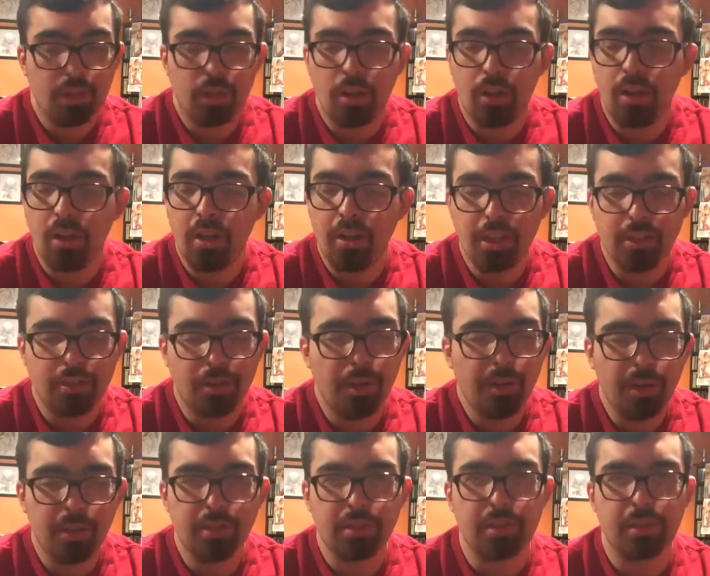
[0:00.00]
All they
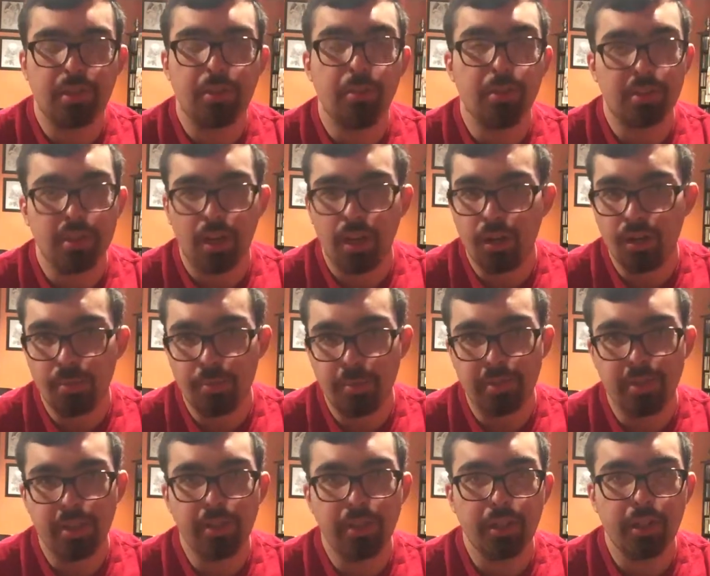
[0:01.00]
told us he was
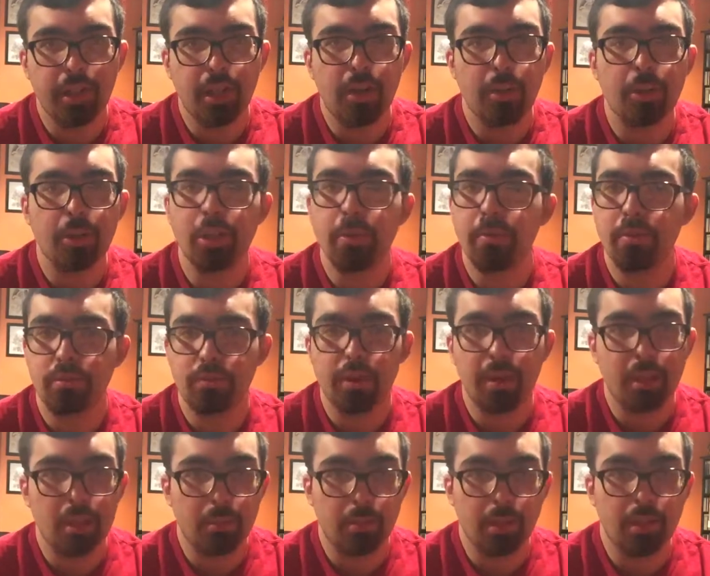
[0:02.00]
100% to go. He was
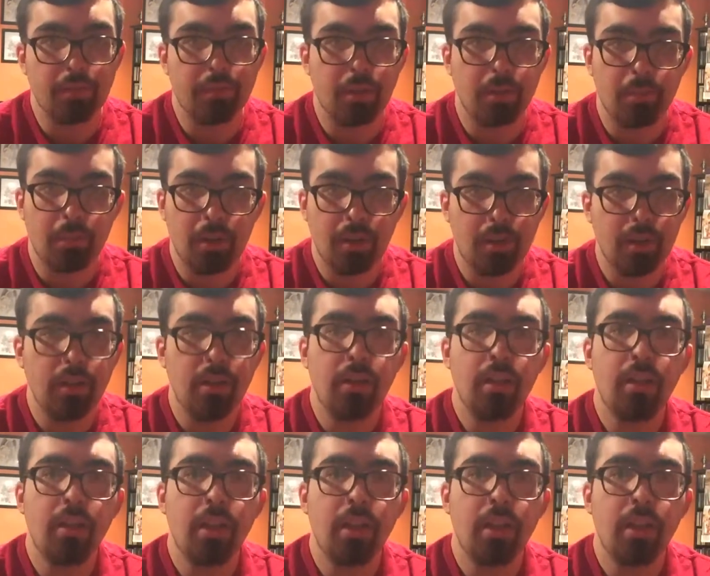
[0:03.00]
ready to play football.